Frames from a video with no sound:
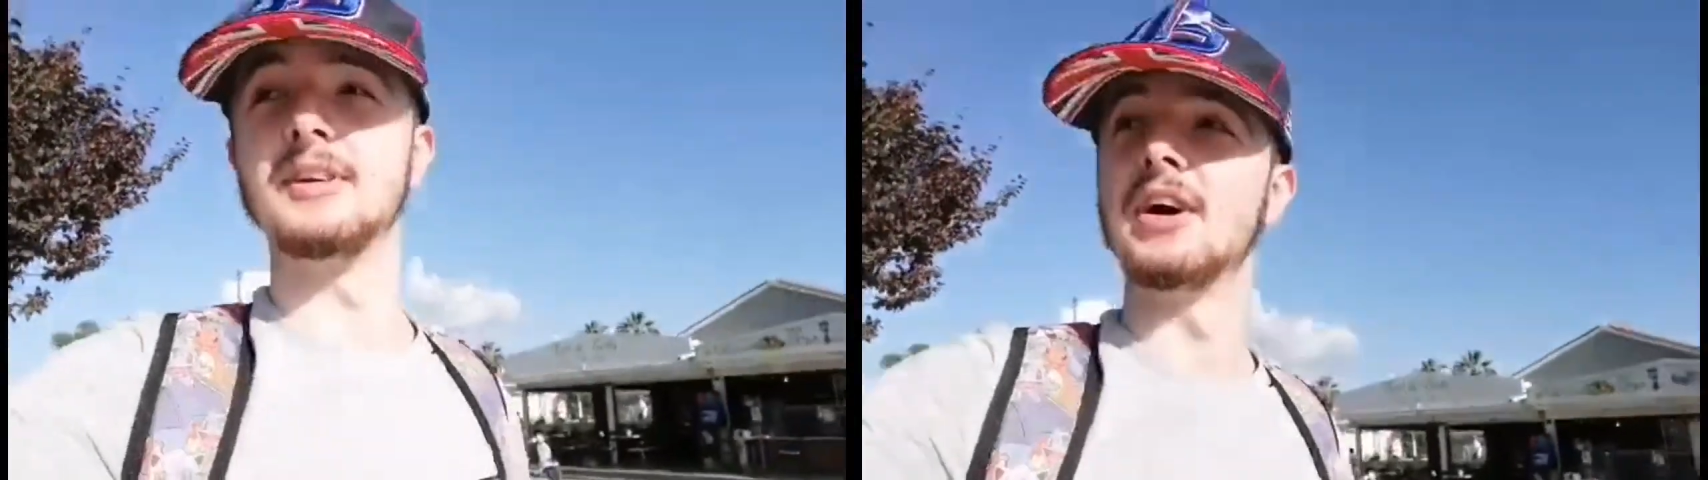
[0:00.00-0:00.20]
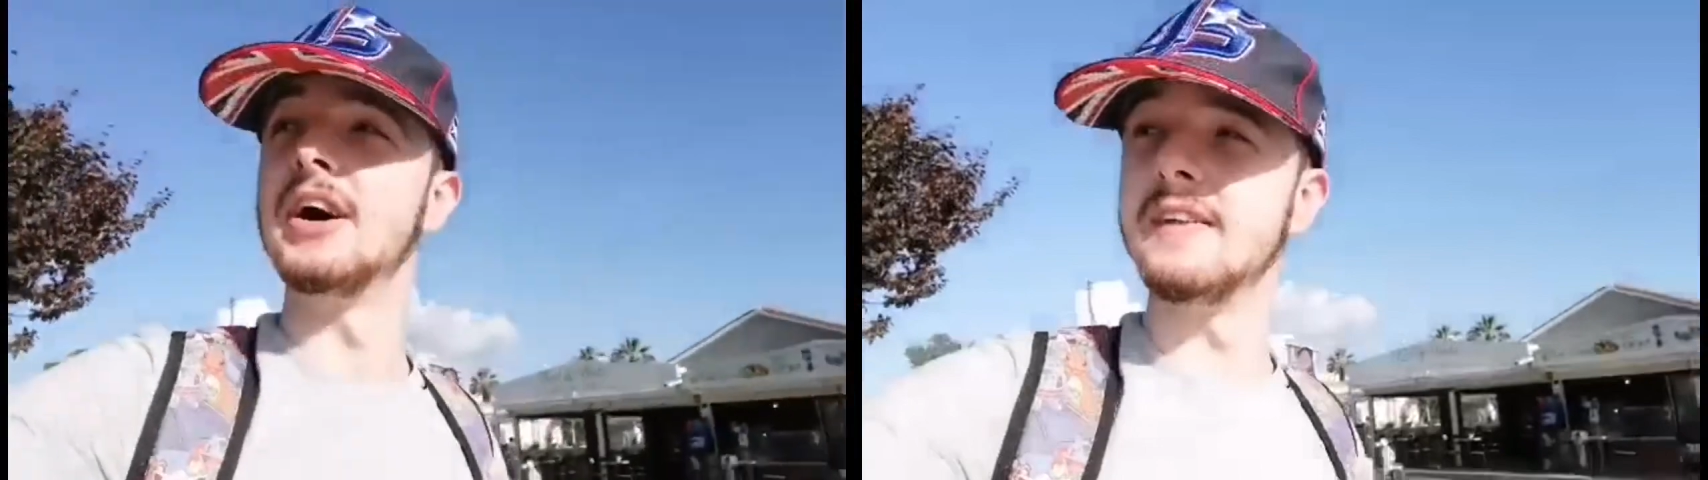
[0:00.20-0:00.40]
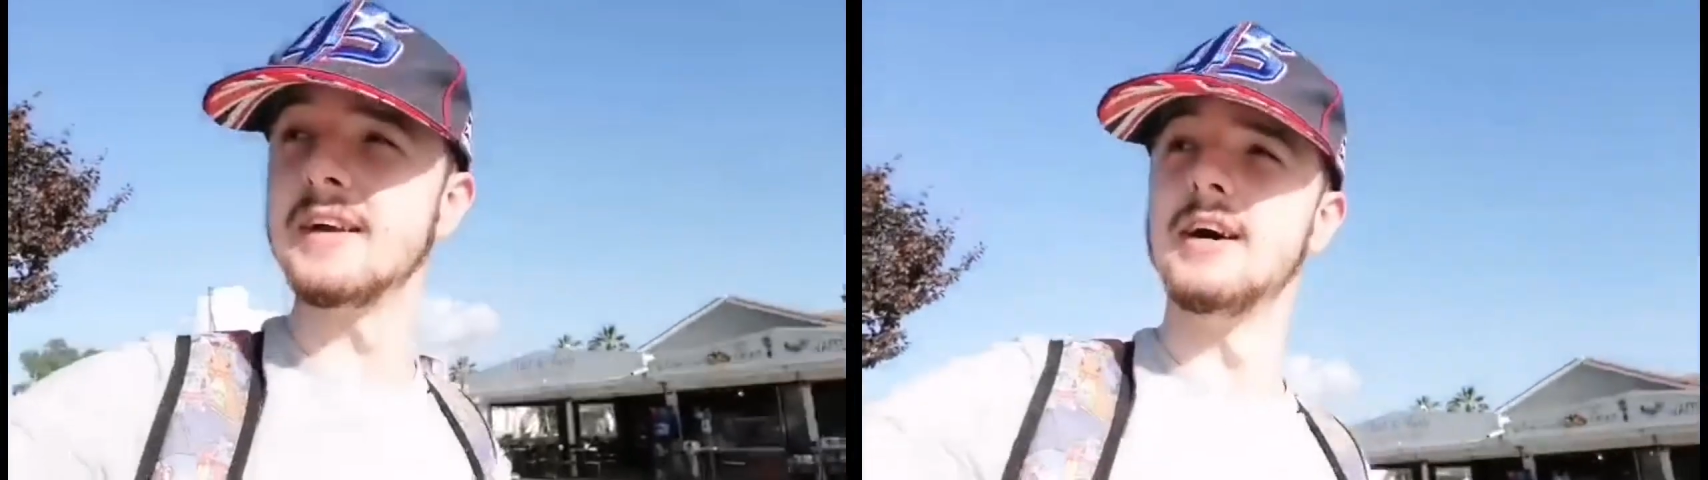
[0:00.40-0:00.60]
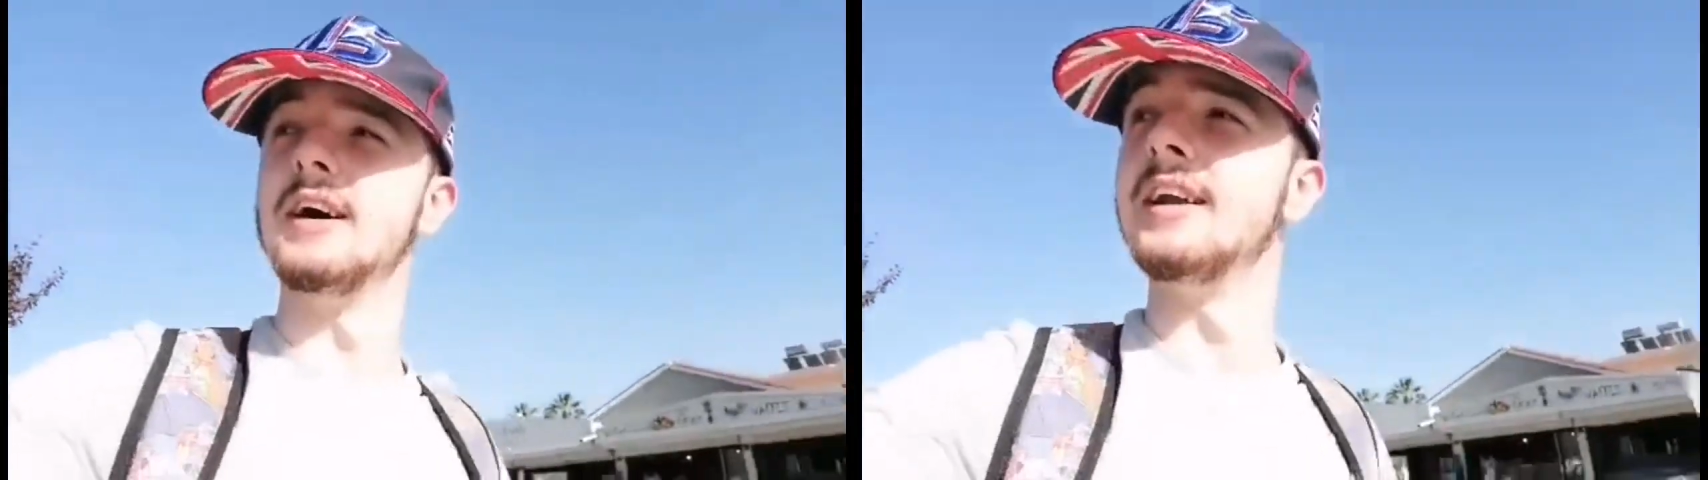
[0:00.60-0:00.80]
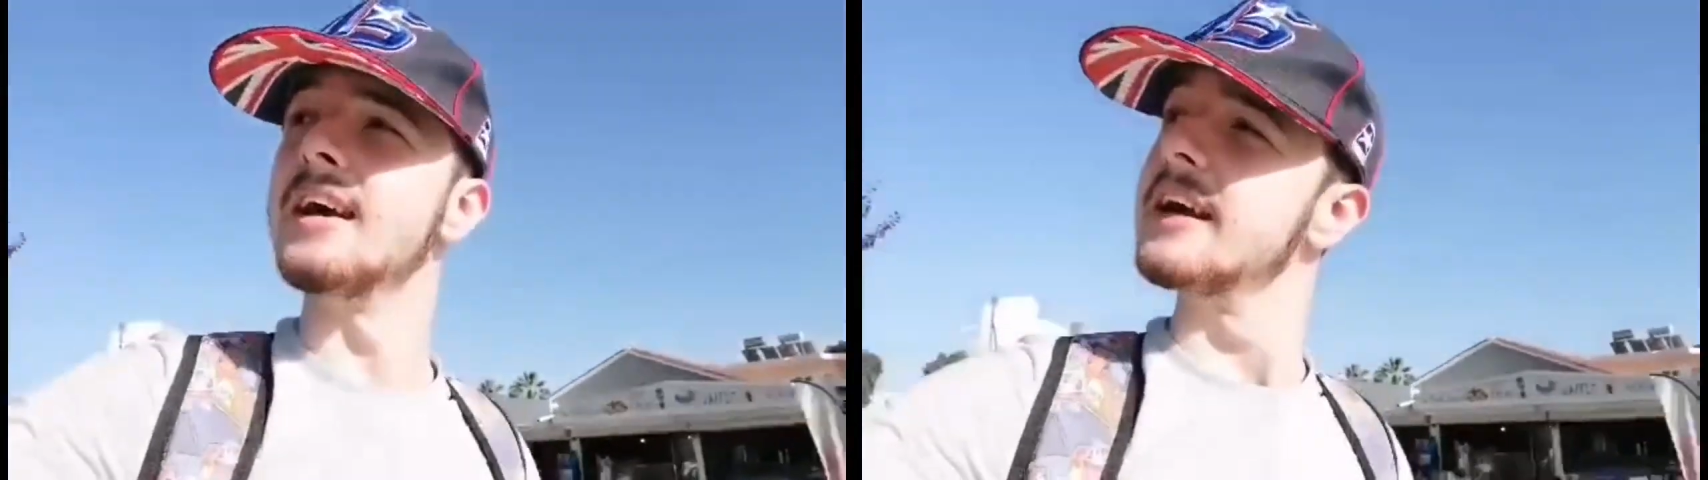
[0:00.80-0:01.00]
it's
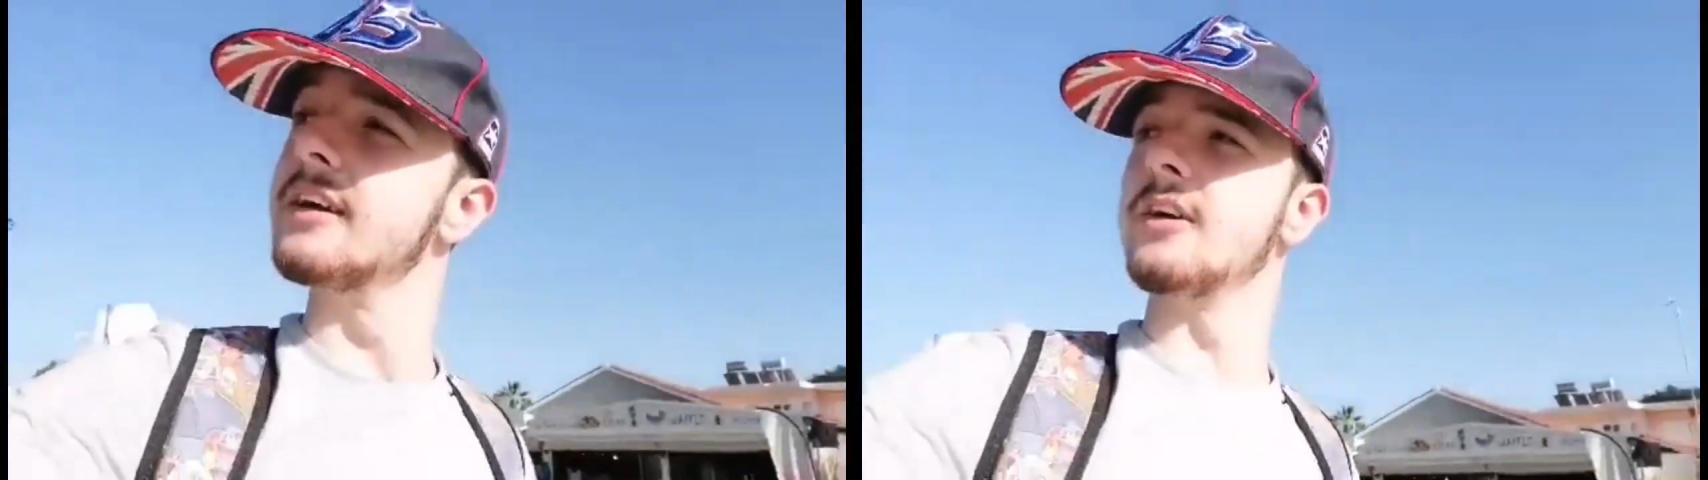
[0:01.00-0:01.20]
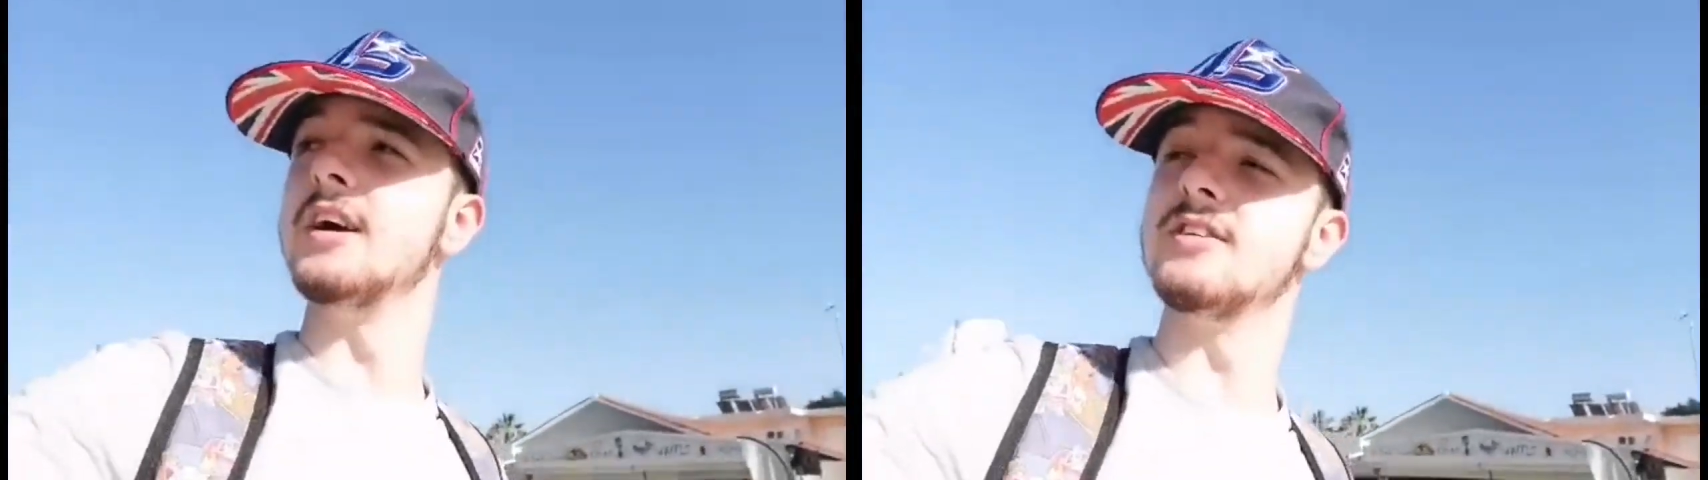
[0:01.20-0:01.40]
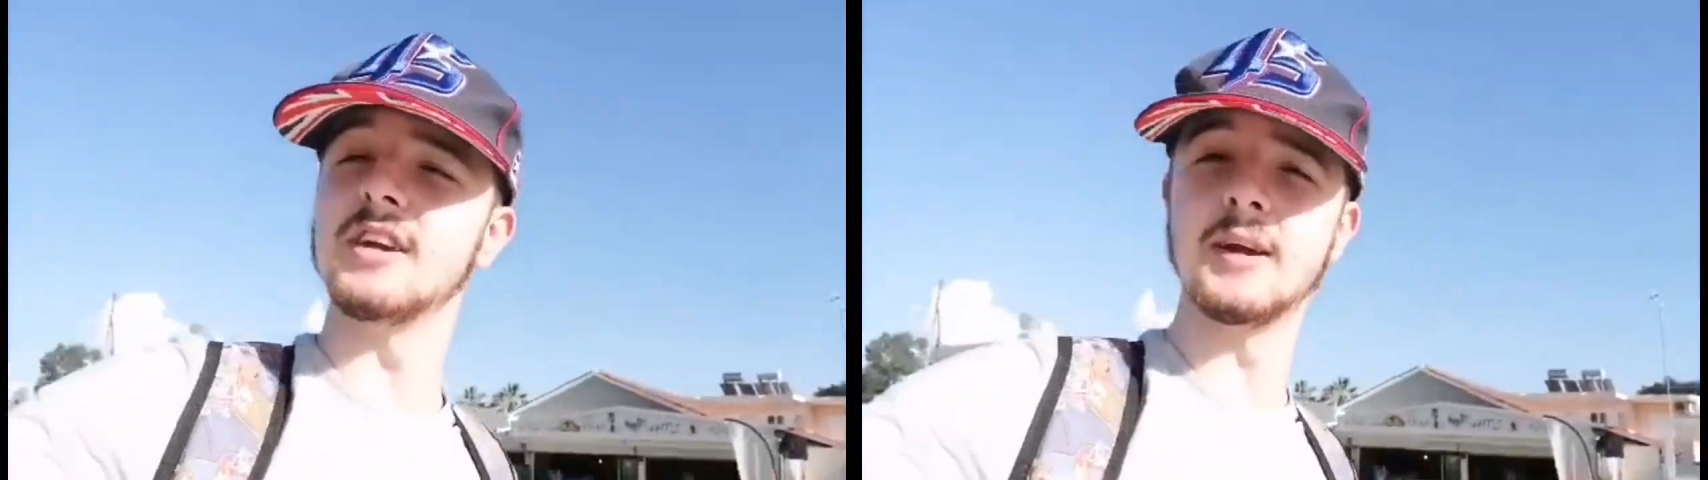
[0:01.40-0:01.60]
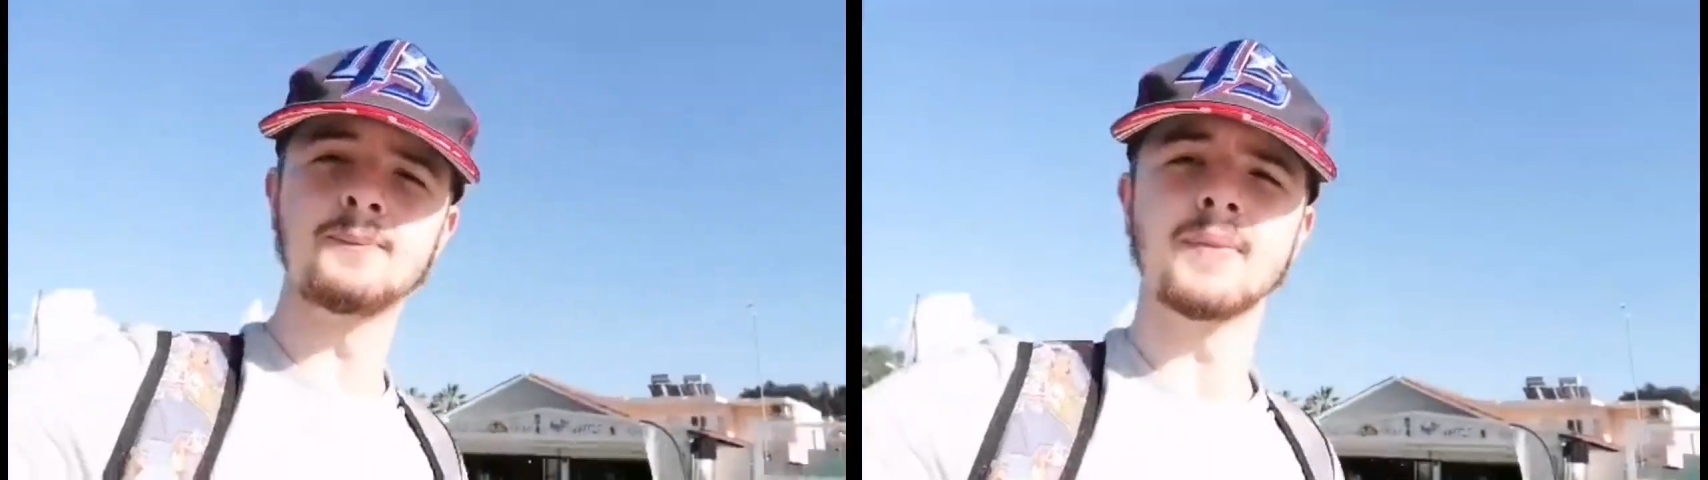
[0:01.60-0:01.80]
hurting like crazy.